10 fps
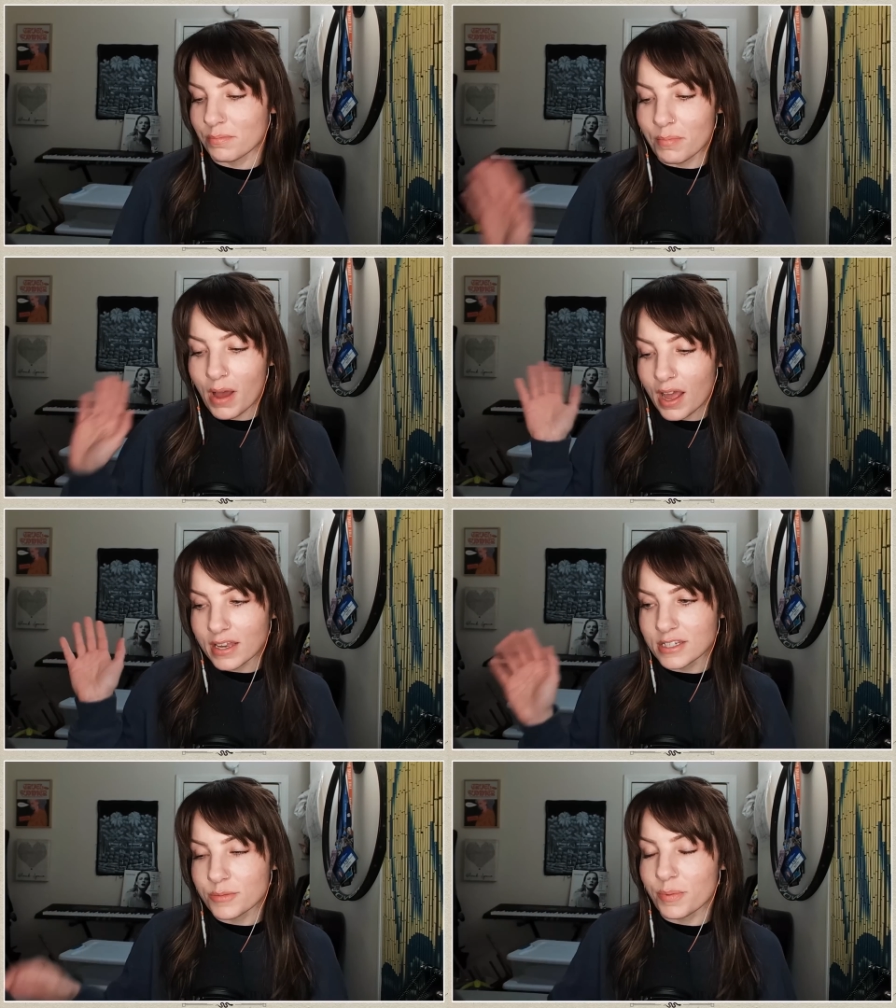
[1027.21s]

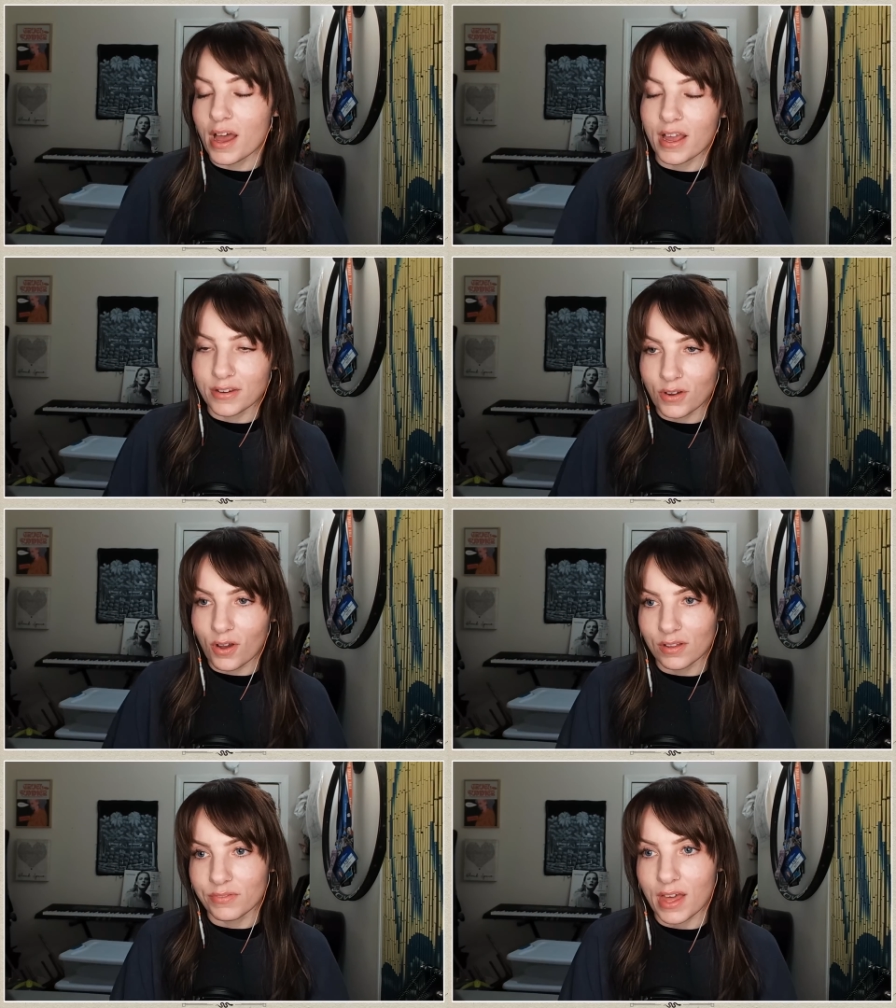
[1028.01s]
mind behind
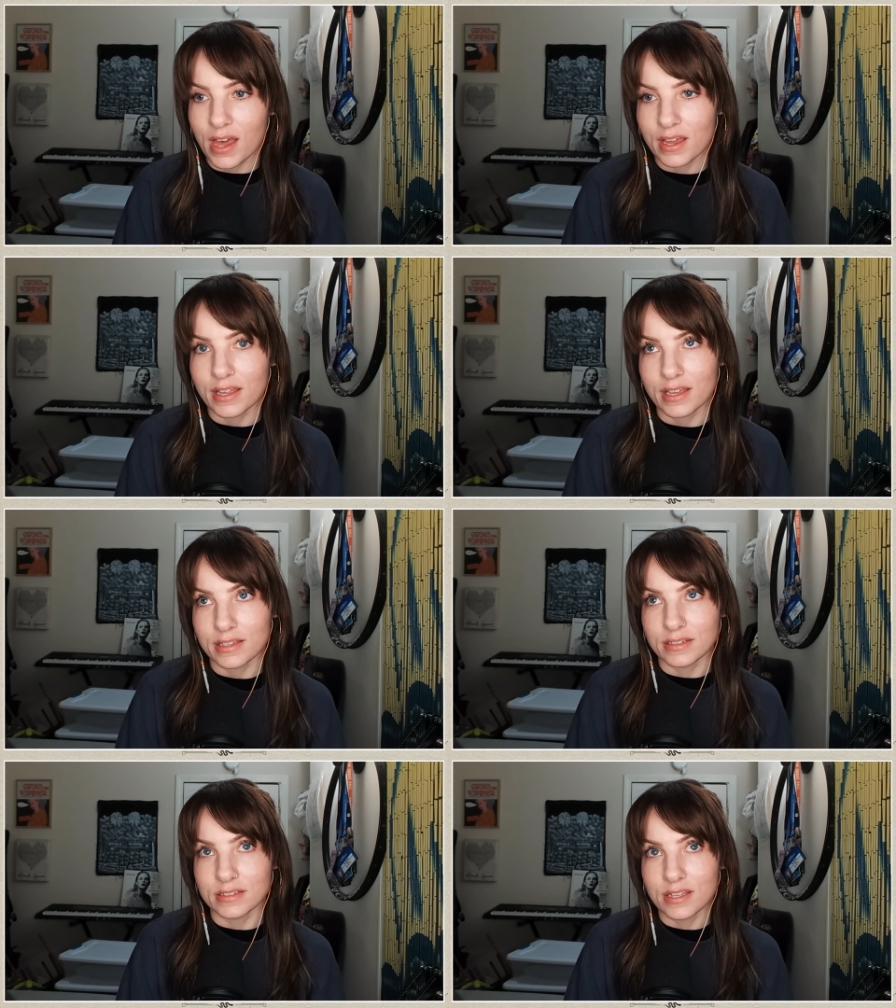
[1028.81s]
all of that. And